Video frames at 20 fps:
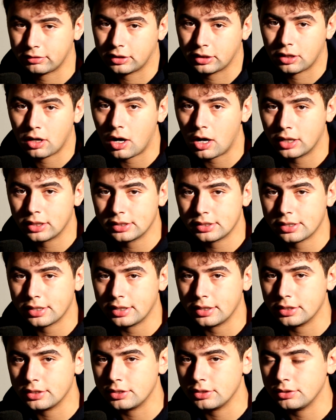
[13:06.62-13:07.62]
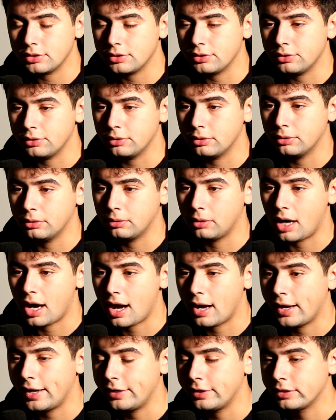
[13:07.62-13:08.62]
The content, do you
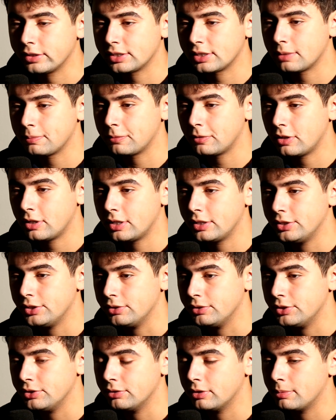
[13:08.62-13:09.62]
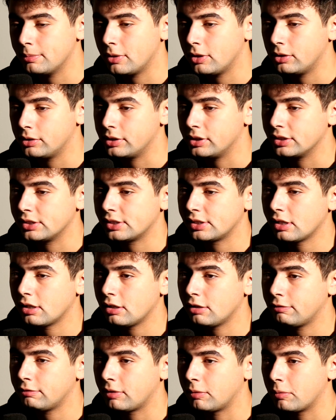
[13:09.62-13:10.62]
hire someone? Do you do them all
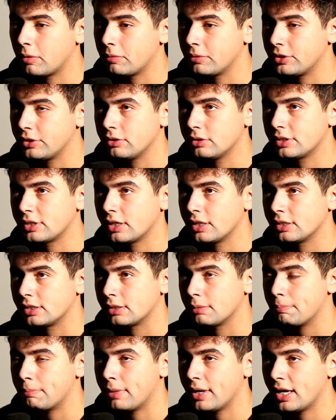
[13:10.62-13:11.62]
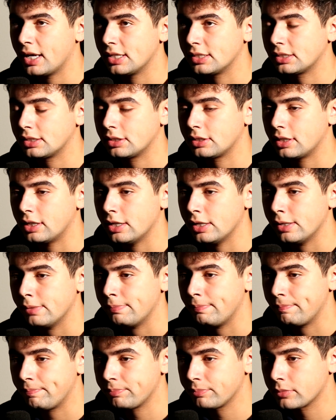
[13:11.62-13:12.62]
yourself? What would you say is the best,
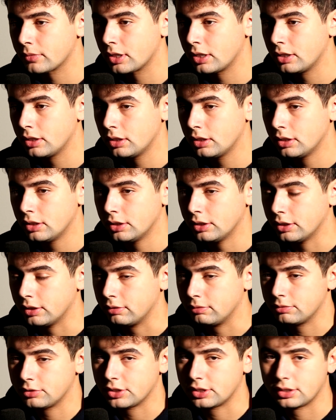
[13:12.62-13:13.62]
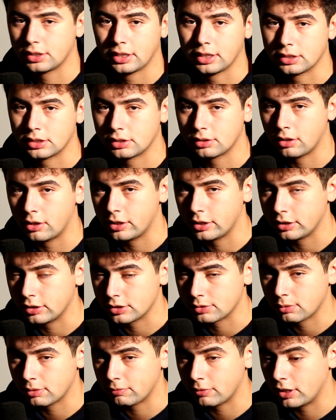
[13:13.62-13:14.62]
just to get started as
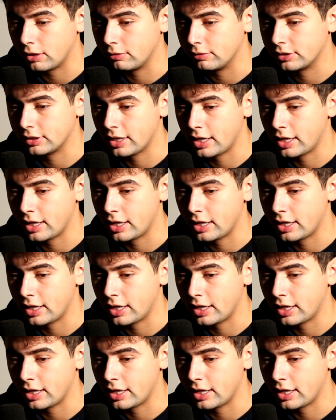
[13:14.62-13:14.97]
well with